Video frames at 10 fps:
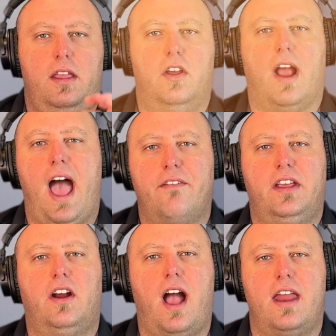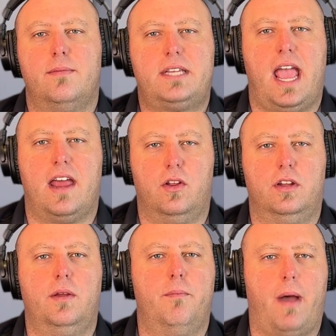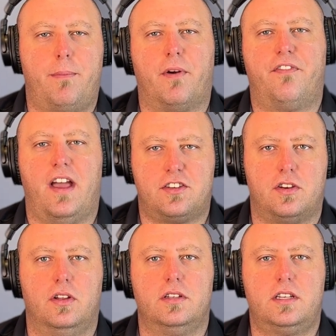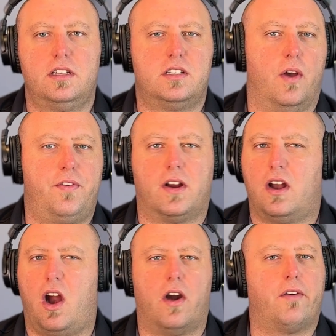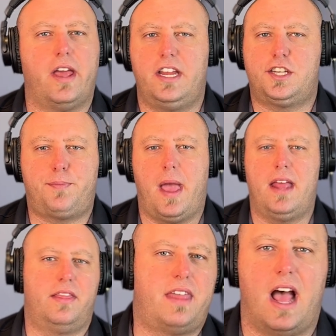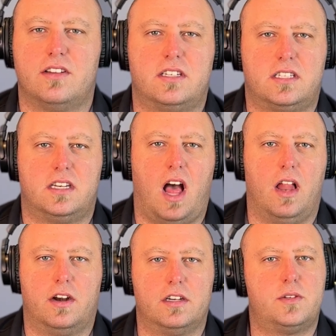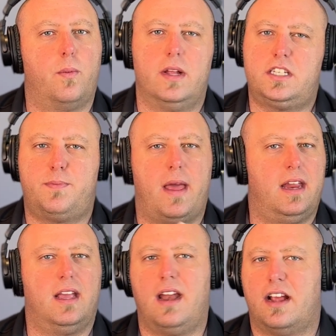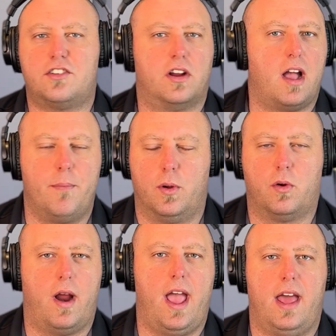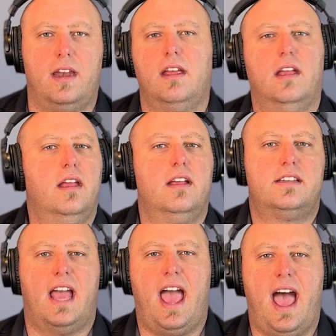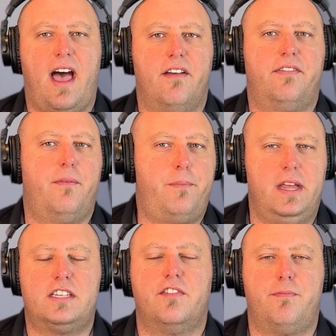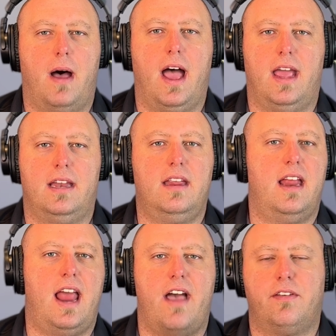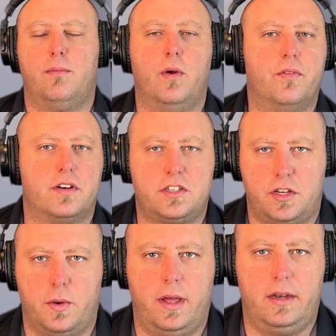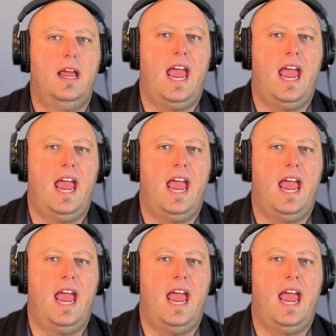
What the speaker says: You're having your items handled by professionals. So if you're gonna already spend thousands of dollars, what's spending an extra couple grand to have peace of mind in having movers do it?